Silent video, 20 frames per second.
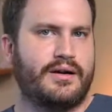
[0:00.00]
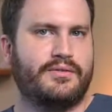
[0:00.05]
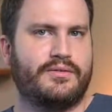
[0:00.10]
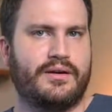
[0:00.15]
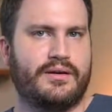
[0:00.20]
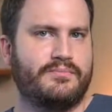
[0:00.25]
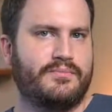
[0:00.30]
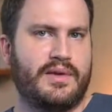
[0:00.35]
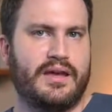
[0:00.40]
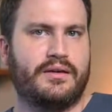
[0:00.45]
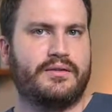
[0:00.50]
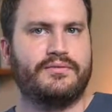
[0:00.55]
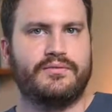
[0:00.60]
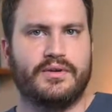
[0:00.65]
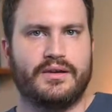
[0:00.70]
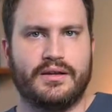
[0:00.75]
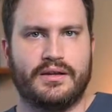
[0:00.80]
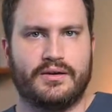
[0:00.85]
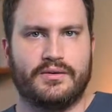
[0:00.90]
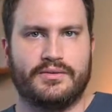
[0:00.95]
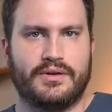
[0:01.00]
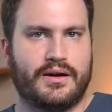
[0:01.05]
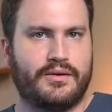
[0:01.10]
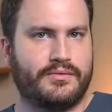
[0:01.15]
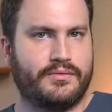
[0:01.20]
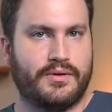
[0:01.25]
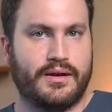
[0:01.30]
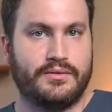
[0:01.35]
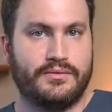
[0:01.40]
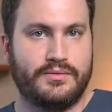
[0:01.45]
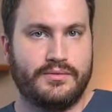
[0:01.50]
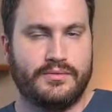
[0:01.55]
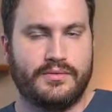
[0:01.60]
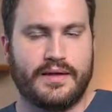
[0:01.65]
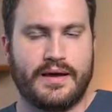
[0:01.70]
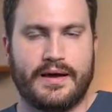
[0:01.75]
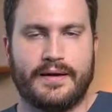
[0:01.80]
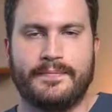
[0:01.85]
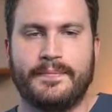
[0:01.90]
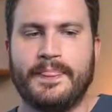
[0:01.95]
make videos? How do I do
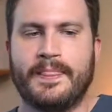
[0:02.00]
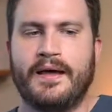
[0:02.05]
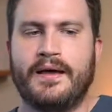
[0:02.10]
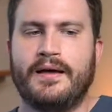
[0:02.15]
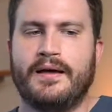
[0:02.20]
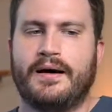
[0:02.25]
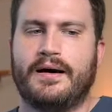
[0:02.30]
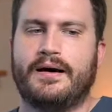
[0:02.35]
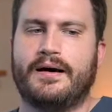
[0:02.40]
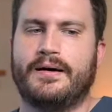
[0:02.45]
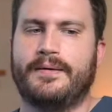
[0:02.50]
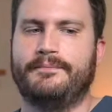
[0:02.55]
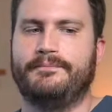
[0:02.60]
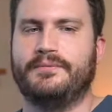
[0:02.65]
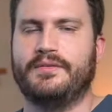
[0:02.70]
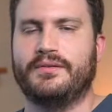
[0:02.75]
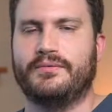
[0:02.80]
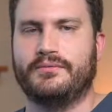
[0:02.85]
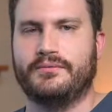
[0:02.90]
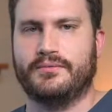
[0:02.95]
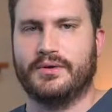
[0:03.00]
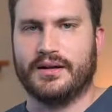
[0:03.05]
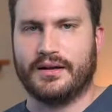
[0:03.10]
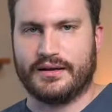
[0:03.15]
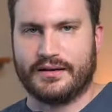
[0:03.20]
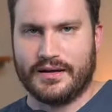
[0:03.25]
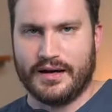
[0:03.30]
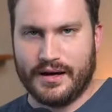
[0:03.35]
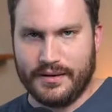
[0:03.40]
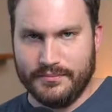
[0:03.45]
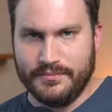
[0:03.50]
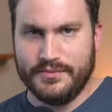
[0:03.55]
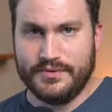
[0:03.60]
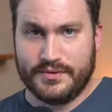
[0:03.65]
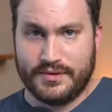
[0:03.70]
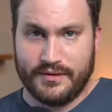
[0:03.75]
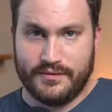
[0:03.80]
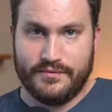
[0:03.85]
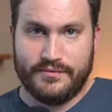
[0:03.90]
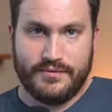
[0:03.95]
that? When it comes
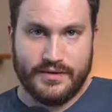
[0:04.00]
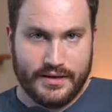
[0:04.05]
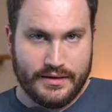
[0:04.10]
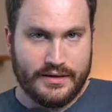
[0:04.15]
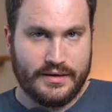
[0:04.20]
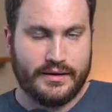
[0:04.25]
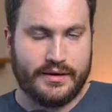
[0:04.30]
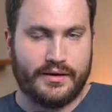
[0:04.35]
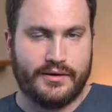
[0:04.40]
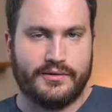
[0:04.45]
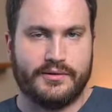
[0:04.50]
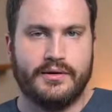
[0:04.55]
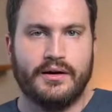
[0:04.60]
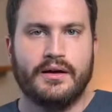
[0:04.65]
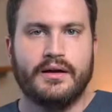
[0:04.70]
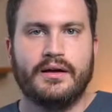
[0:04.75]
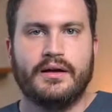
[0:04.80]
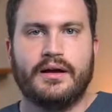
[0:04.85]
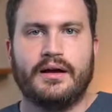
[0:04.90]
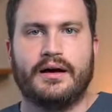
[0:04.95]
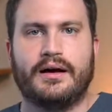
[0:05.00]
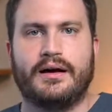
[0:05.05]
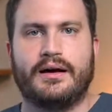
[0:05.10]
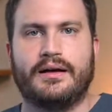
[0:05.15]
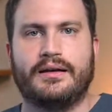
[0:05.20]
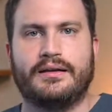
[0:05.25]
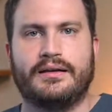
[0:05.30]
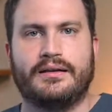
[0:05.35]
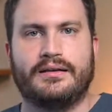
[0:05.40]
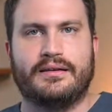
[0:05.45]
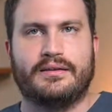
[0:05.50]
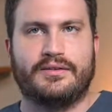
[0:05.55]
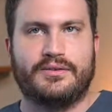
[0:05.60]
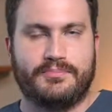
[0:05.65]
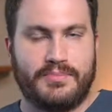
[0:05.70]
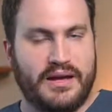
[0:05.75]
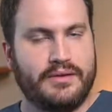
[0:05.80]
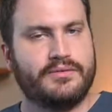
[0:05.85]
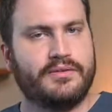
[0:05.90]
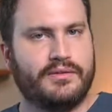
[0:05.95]
to video, and
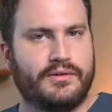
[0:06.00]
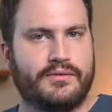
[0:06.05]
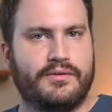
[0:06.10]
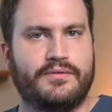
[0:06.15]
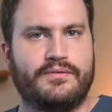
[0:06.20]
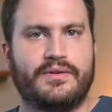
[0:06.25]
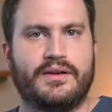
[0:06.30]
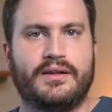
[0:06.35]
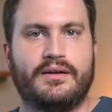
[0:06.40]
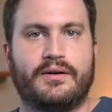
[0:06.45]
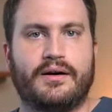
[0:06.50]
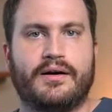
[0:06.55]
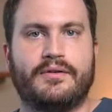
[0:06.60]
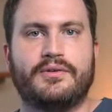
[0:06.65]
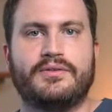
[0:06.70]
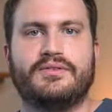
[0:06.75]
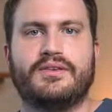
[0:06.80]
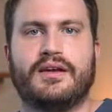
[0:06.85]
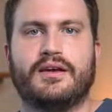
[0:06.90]
especially with video, I would say